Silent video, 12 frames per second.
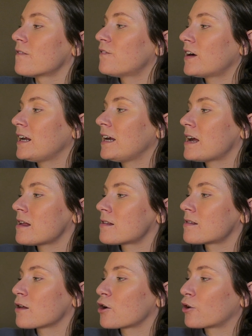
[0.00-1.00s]

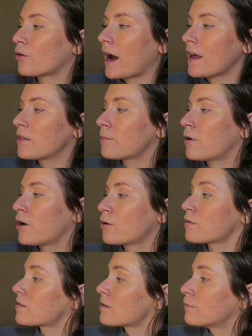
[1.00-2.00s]
funniest, cried the
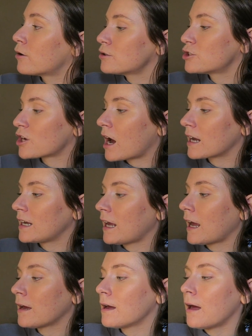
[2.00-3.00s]
most, most
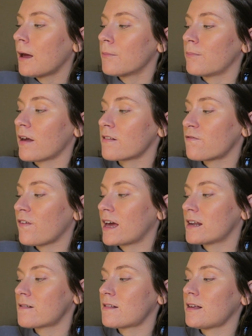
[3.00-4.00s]
shocking, best
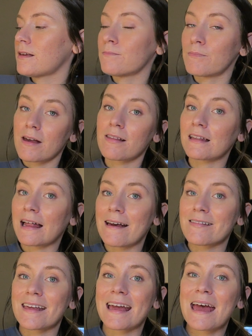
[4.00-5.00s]
fantasy, best
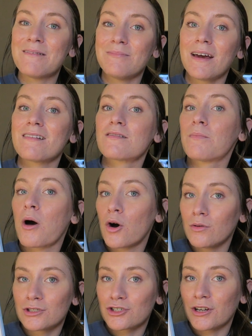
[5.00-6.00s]
classic, and best
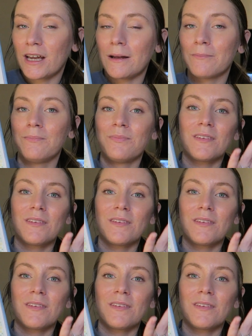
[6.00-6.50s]
poetry.